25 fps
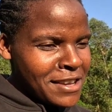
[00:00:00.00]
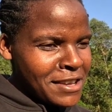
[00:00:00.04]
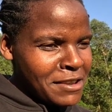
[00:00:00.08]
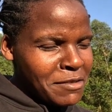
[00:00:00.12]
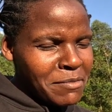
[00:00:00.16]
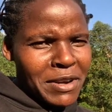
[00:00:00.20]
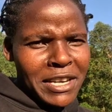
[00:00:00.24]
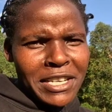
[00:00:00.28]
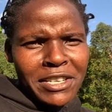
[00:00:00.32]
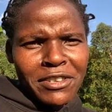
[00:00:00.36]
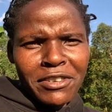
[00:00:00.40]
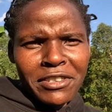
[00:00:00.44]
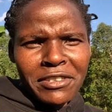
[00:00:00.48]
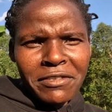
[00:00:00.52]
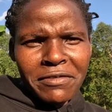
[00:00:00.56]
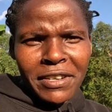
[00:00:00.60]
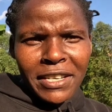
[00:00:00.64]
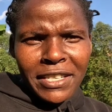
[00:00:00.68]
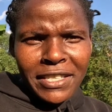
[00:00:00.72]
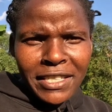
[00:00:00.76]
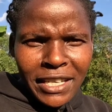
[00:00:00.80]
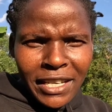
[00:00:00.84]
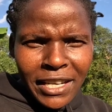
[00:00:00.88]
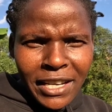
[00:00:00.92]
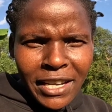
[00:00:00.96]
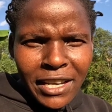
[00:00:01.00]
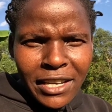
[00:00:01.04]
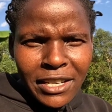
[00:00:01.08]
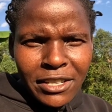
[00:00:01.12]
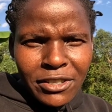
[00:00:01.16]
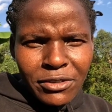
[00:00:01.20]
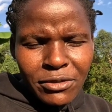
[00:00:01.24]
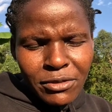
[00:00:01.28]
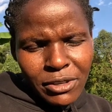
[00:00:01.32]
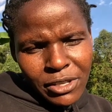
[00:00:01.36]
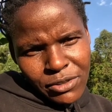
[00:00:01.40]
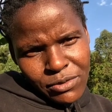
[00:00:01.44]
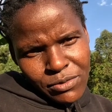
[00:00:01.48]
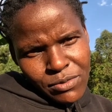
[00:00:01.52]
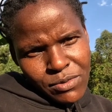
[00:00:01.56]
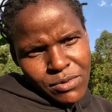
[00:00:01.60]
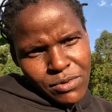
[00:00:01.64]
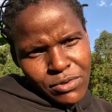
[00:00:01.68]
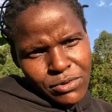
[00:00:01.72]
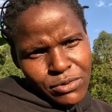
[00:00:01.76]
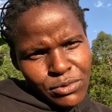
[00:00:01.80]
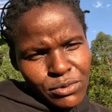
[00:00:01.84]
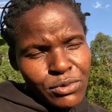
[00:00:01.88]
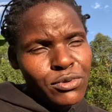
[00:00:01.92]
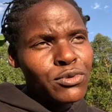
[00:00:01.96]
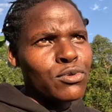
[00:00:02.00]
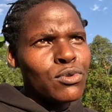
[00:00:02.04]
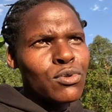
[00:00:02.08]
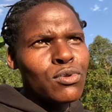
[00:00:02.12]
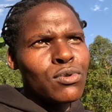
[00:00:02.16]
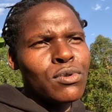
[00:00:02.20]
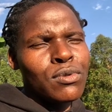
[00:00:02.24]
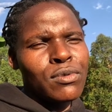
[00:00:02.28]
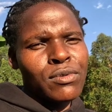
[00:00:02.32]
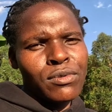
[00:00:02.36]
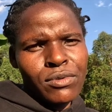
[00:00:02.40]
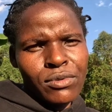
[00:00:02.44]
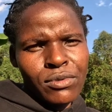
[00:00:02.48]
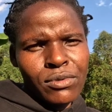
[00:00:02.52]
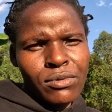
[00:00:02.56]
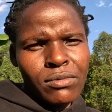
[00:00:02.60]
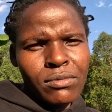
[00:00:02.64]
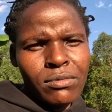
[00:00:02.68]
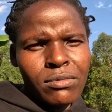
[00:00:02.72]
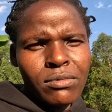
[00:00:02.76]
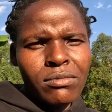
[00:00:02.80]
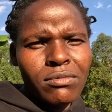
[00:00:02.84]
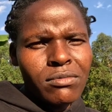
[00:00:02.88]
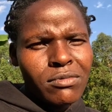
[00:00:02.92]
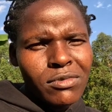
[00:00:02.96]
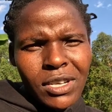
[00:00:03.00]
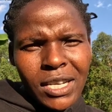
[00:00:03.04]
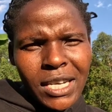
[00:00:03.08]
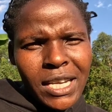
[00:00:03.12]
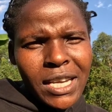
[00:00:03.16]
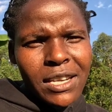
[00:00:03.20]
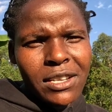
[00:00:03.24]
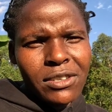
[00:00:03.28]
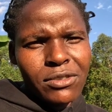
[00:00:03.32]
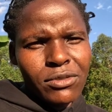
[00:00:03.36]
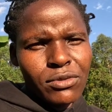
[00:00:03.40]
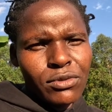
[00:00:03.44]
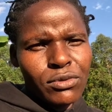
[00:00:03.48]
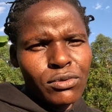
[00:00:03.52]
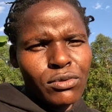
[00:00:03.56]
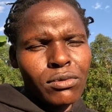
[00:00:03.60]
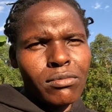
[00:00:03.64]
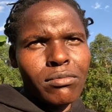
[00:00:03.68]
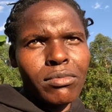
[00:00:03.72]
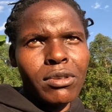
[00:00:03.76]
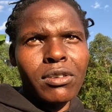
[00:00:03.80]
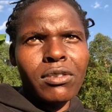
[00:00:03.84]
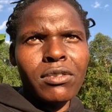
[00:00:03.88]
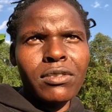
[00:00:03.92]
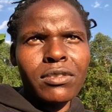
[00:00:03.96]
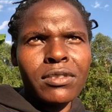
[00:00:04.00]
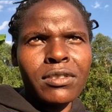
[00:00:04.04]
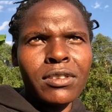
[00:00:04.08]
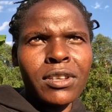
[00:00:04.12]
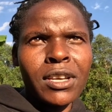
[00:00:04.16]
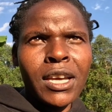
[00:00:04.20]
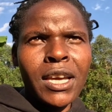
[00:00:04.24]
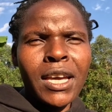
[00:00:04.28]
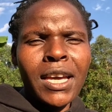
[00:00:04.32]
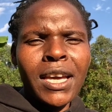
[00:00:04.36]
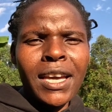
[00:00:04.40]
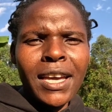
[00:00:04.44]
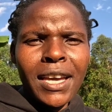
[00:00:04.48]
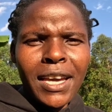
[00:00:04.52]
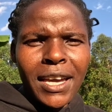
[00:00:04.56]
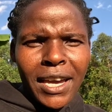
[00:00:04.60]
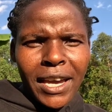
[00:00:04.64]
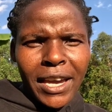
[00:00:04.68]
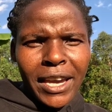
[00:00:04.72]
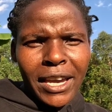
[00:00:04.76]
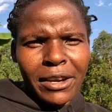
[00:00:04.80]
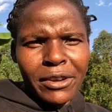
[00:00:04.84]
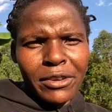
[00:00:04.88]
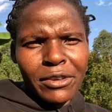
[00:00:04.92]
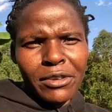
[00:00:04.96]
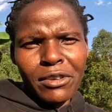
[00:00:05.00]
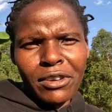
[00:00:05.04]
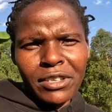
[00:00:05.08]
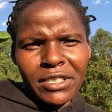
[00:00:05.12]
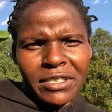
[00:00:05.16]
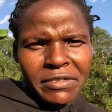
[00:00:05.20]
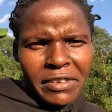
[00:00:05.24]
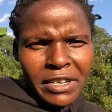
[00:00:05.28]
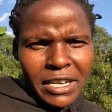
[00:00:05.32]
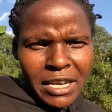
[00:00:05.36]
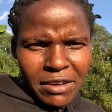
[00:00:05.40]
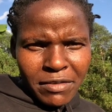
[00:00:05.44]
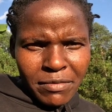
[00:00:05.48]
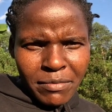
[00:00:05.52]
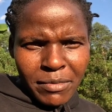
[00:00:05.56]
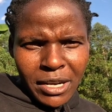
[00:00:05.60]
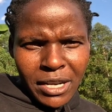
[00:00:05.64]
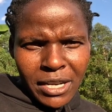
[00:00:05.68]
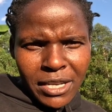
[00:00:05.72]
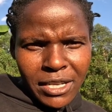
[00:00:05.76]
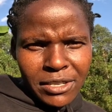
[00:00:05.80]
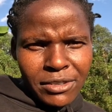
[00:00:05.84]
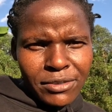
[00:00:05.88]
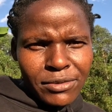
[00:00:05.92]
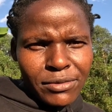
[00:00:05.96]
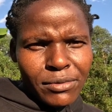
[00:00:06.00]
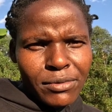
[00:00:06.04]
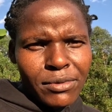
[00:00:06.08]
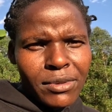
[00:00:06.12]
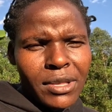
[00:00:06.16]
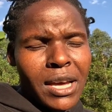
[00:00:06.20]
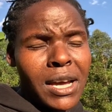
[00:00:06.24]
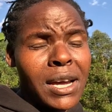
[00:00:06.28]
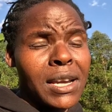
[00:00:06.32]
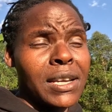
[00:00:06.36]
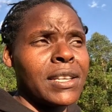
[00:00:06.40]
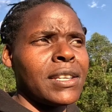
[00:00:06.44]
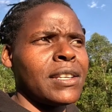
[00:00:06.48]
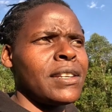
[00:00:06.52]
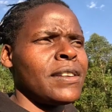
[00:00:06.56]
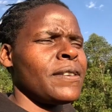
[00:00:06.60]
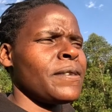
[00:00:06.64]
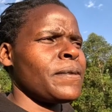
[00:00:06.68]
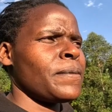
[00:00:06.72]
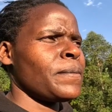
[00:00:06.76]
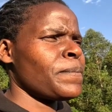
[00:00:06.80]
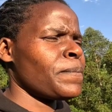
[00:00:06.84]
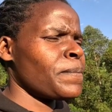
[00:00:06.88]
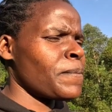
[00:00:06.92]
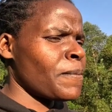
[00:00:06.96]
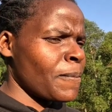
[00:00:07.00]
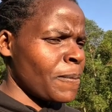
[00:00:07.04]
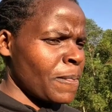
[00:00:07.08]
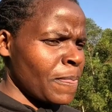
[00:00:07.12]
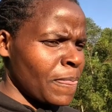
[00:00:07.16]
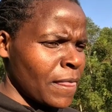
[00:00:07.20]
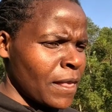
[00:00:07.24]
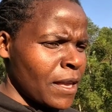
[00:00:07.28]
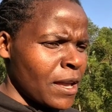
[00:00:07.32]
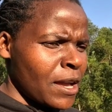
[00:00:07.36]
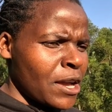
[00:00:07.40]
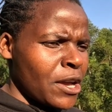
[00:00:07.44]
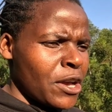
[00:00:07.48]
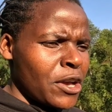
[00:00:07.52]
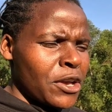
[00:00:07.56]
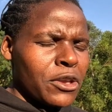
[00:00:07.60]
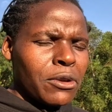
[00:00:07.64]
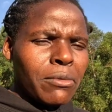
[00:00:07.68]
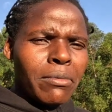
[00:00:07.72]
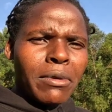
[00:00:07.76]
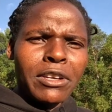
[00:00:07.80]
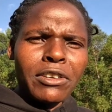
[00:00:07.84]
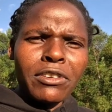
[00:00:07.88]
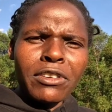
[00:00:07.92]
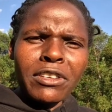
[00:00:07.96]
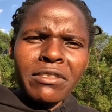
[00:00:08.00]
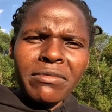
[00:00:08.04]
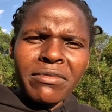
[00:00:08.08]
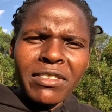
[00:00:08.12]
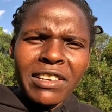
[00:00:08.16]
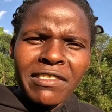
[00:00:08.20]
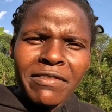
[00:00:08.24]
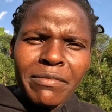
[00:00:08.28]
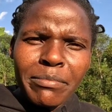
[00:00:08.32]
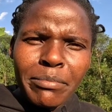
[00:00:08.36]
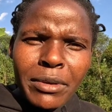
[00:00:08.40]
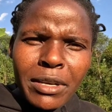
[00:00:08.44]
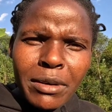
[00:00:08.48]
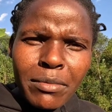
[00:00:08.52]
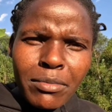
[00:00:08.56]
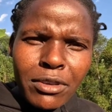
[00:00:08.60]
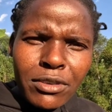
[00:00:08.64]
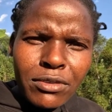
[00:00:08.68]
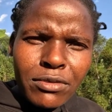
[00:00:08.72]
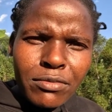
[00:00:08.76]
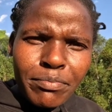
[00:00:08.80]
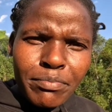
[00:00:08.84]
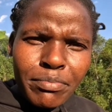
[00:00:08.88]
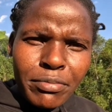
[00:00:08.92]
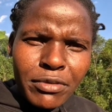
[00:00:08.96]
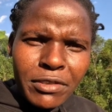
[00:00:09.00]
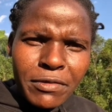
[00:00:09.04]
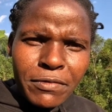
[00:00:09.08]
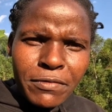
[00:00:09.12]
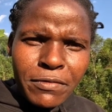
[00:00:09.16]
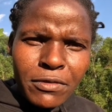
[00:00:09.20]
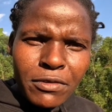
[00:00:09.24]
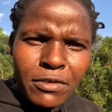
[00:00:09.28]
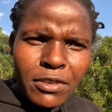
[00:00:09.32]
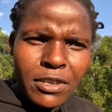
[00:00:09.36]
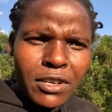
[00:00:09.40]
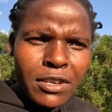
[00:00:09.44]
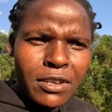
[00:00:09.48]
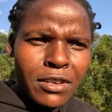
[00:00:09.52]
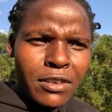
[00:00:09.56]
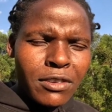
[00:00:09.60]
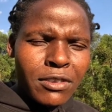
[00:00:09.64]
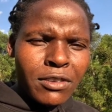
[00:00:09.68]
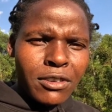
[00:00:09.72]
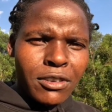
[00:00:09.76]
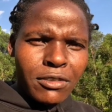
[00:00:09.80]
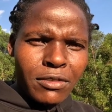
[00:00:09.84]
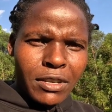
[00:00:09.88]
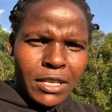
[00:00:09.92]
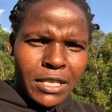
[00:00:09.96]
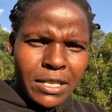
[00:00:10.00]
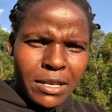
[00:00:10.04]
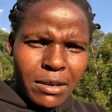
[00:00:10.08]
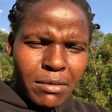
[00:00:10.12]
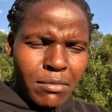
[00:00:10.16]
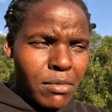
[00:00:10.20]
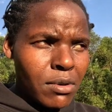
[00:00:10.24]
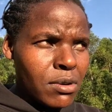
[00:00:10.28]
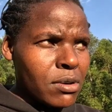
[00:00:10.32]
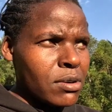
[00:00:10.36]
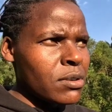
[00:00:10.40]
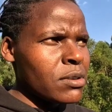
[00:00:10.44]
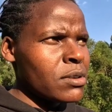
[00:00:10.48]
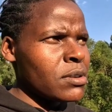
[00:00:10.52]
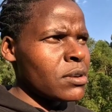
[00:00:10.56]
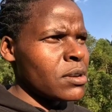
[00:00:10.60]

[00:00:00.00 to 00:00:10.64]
you might not even take kids to your school to school, your kids to school because hey, you don't even have money to do that. You might not even be able to put food on your table.